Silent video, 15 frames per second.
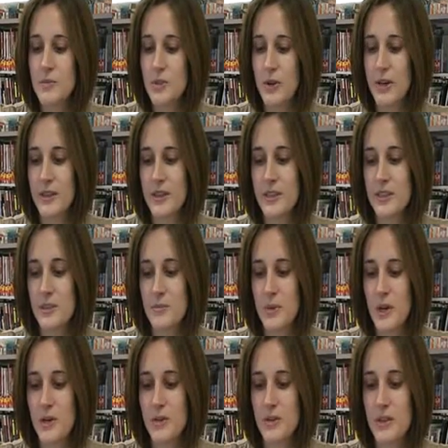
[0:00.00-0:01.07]
Twilight is
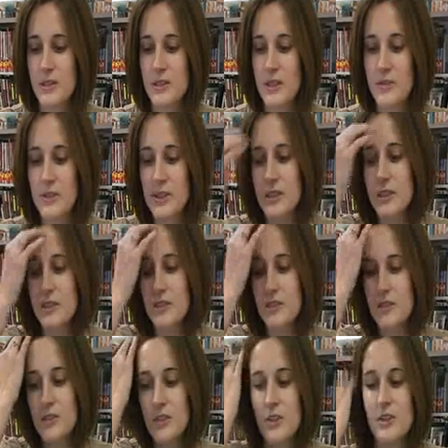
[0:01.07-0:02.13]
about a
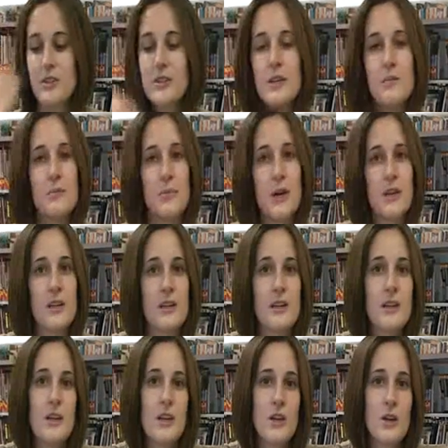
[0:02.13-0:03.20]
17-year-old girl named
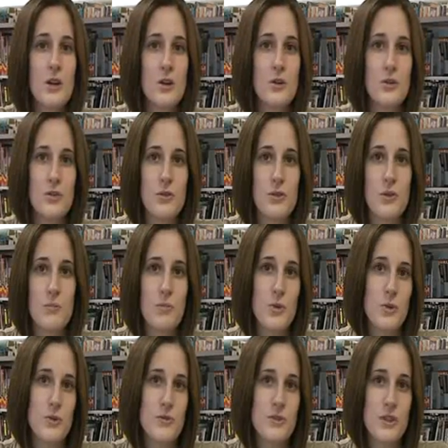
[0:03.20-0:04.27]
Bella who
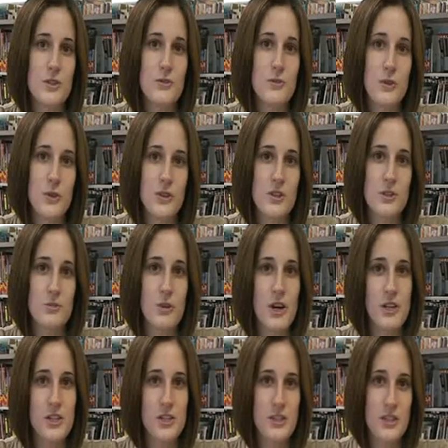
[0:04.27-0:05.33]
moved to Forks,
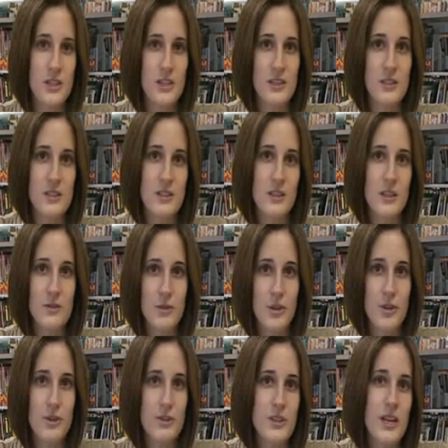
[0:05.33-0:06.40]
Washington to live
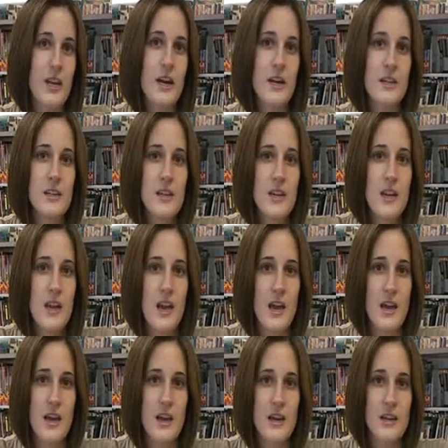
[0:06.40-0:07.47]
with her dad.
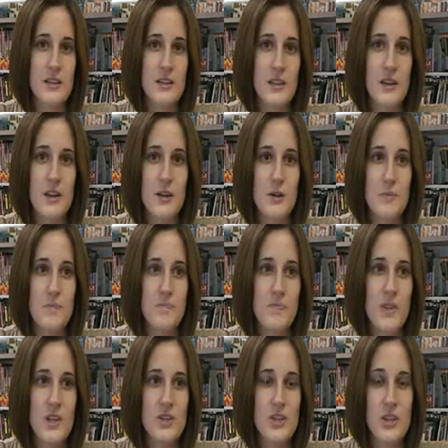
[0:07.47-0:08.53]
And
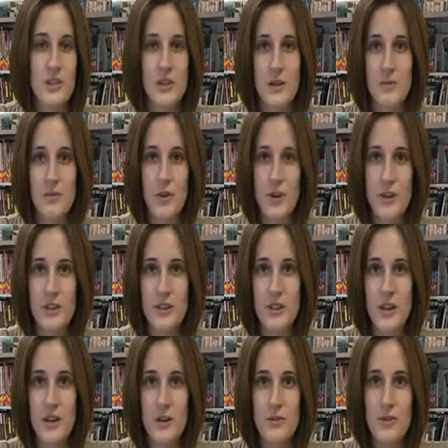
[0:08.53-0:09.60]
she ended up falling
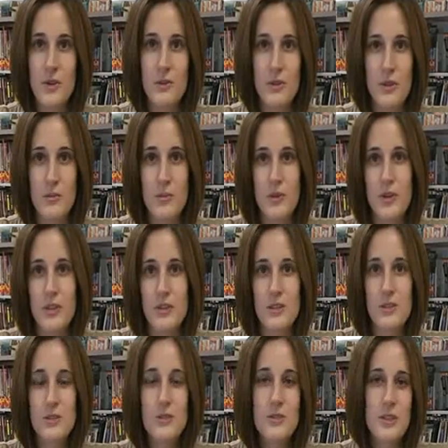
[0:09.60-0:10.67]
in love with a boy in
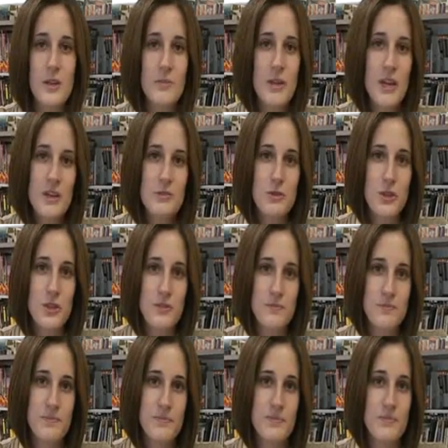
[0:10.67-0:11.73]
the school named Edward.